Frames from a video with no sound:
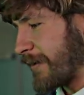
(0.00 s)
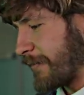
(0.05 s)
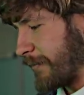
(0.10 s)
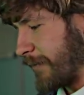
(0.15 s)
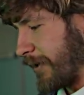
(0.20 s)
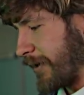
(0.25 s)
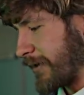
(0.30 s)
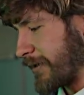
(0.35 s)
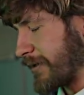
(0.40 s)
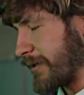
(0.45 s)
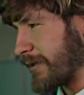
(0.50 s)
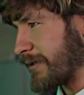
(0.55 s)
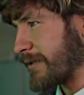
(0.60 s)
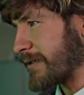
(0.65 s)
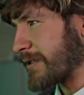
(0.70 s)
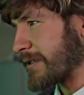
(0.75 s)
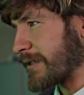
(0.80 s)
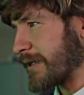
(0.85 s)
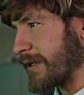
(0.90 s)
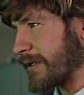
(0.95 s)
but
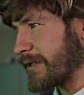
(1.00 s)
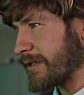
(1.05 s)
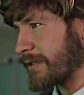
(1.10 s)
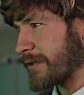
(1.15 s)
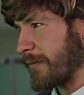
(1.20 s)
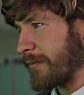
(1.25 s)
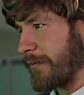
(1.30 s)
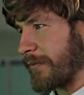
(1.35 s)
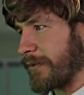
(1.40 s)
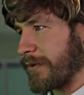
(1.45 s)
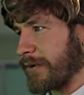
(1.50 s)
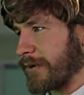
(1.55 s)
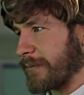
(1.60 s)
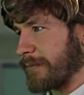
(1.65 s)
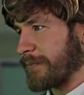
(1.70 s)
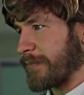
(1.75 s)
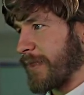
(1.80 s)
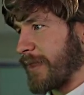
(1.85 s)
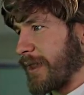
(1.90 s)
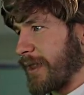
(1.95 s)
instead something
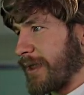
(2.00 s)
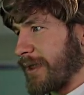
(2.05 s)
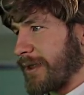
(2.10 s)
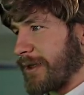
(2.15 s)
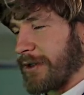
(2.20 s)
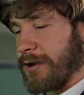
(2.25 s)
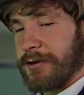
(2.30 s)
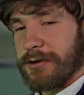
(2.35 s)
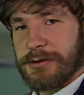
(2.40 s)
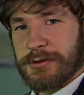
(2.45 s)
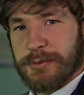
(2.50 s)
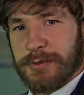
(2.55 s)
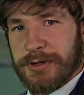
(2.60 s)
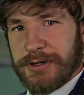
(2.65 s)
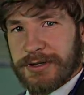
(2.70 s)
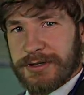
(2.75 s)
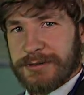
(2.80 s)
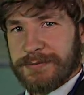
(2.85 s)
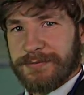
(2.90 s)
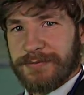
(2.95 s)
a little
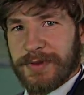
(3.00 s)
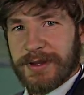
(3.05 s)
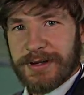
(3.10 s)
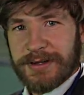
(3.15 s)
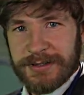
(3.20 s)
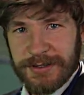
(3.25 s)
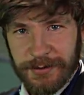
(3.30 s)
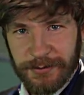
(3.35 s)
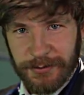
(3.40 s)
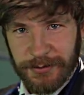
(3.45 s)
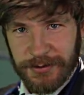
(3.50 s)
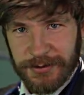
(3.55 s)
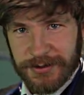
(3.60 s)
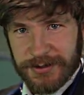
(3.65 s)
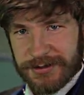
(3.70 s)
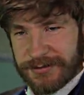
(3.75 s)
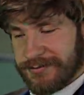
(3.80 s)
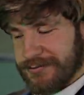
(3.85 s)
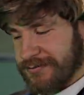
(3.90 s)
bit different.